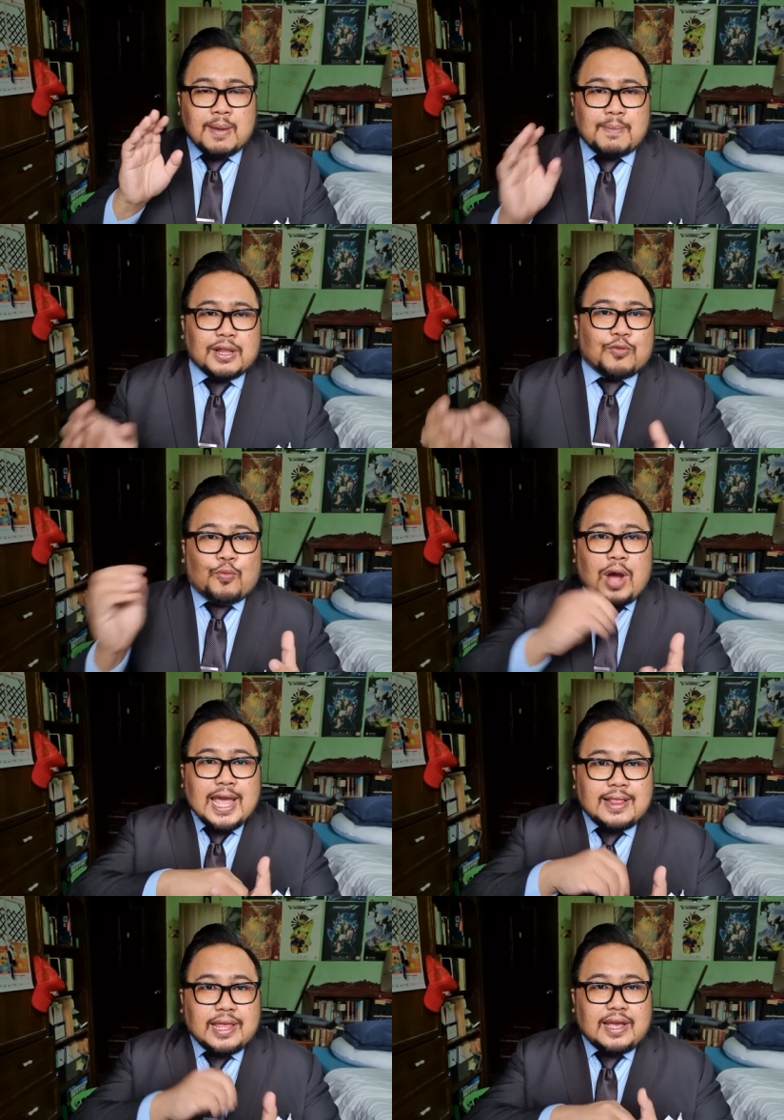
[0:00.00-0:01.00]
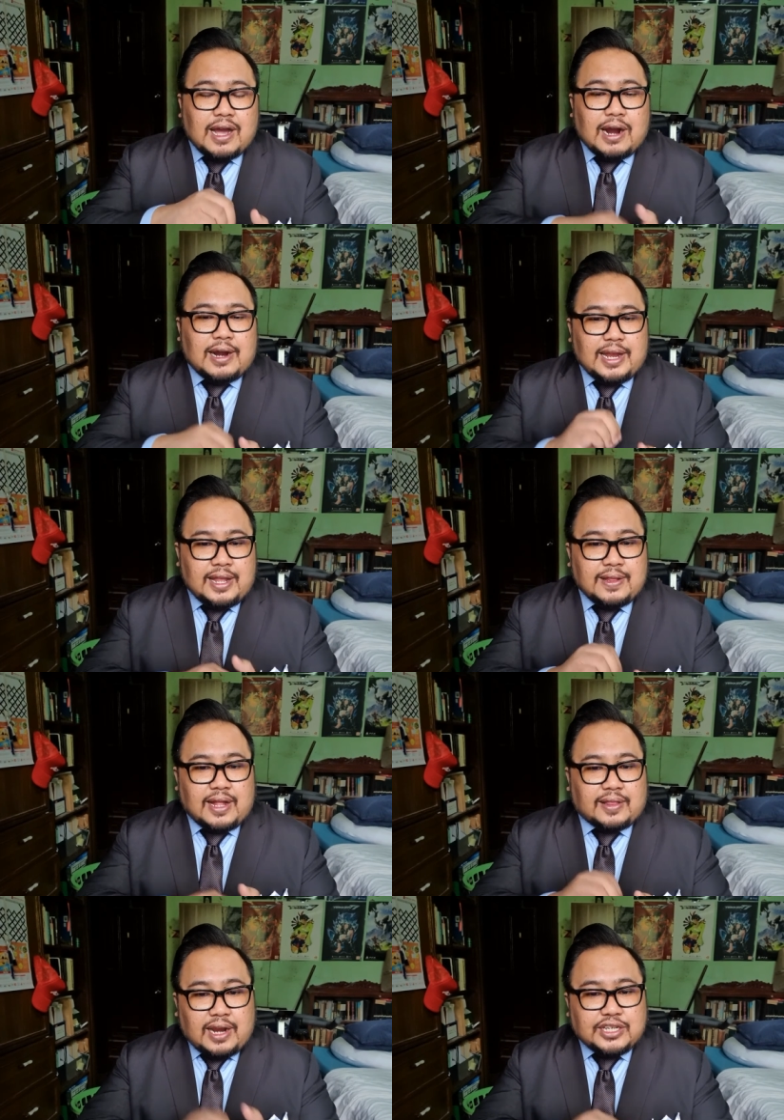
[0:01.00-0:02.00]
But while they are in the
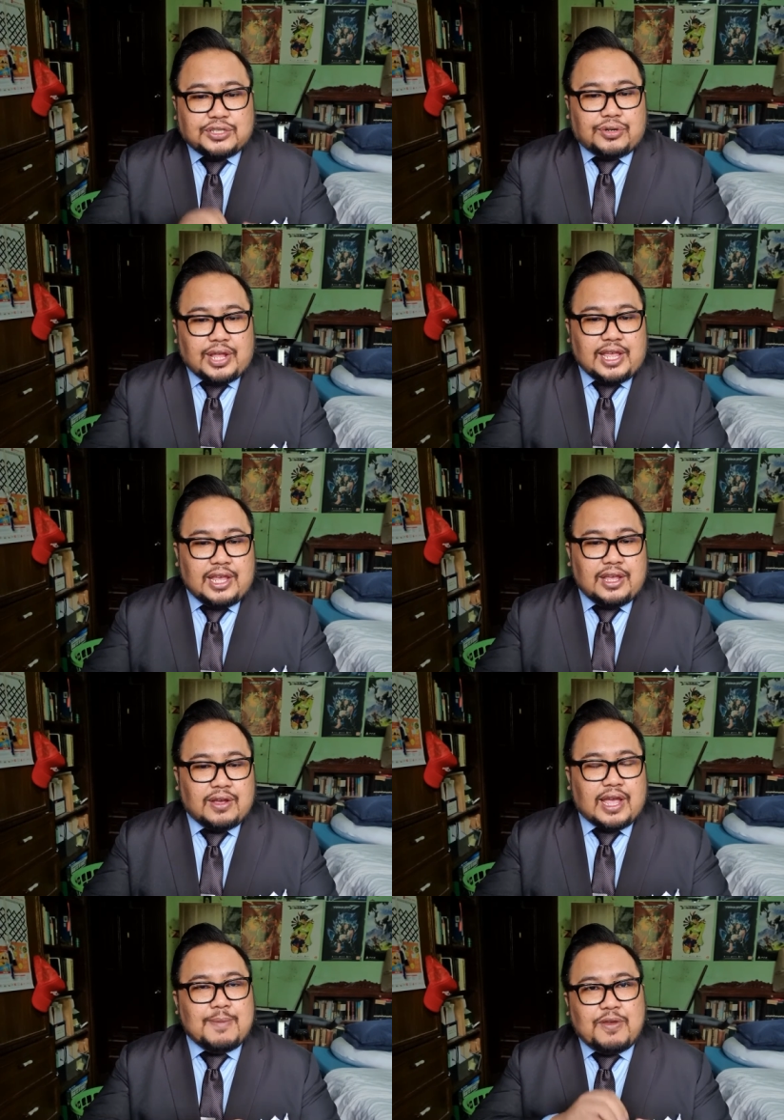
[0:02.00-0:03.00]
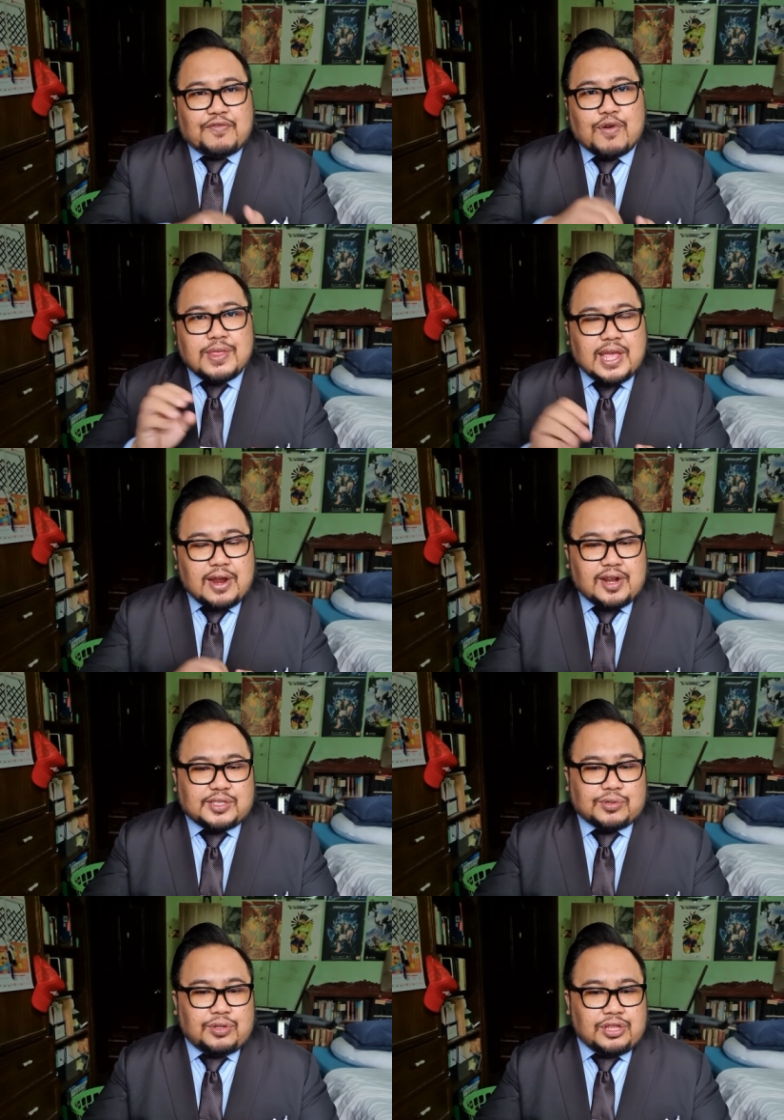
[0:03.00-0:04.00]
treasury, okay, before they are
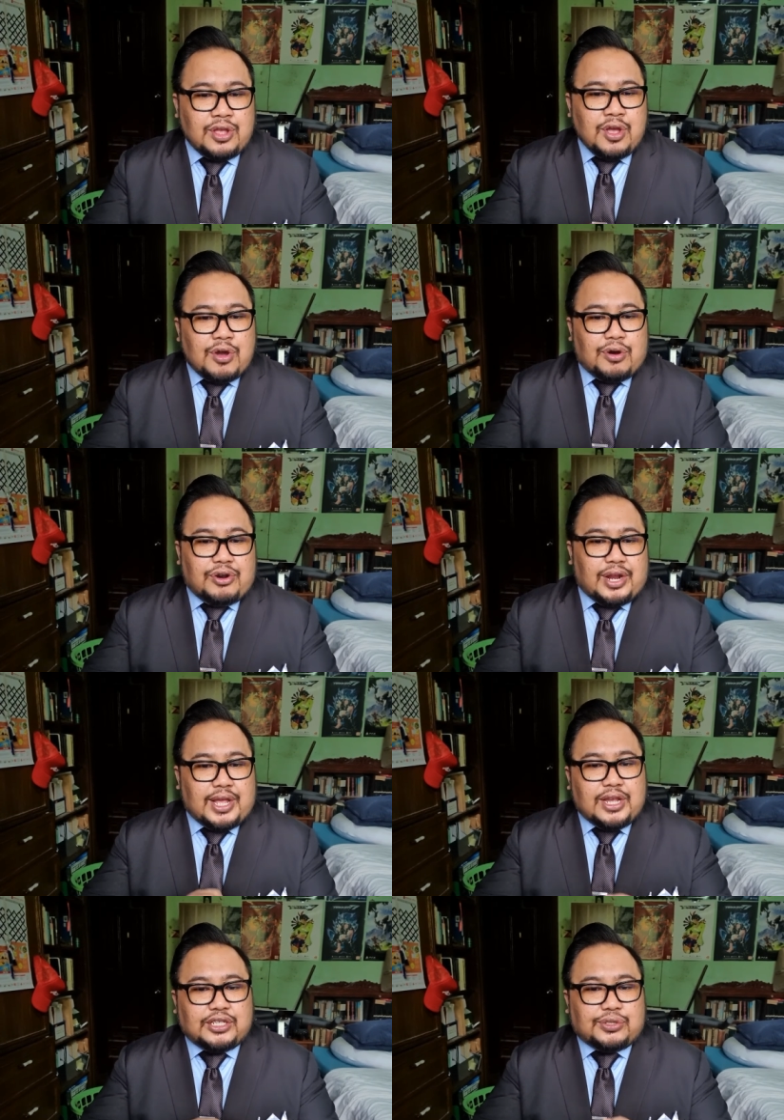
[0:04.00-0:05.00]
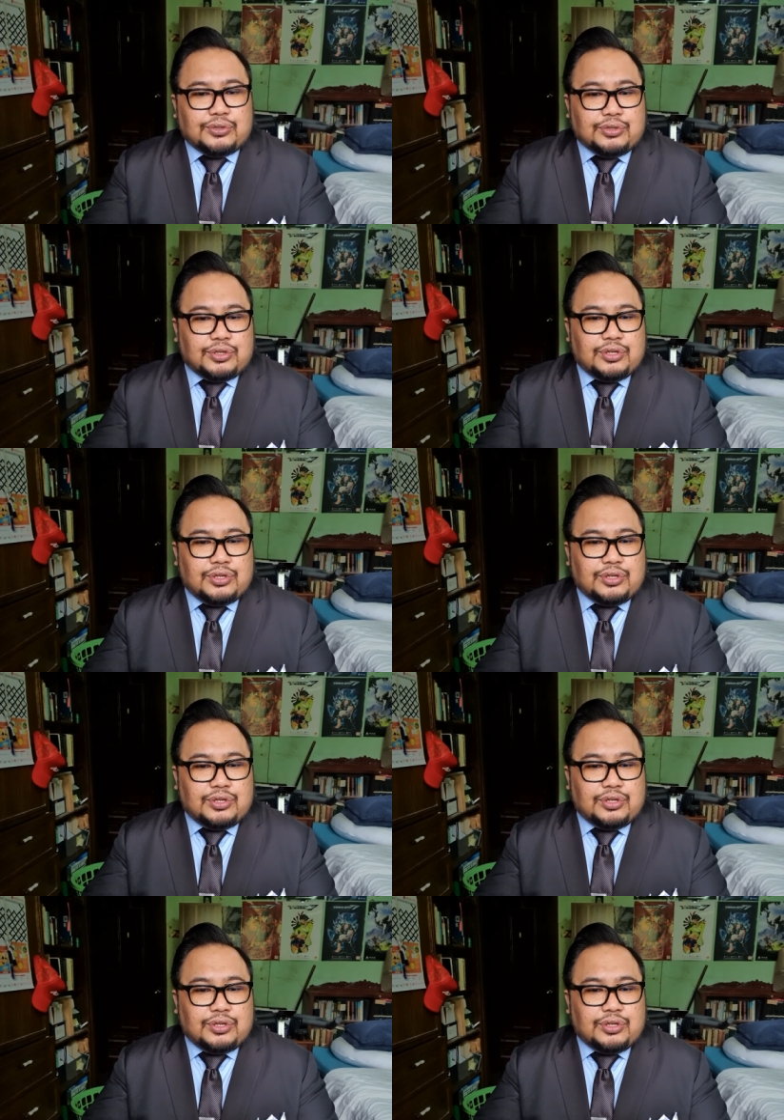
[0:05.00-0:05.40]
resold or reissued,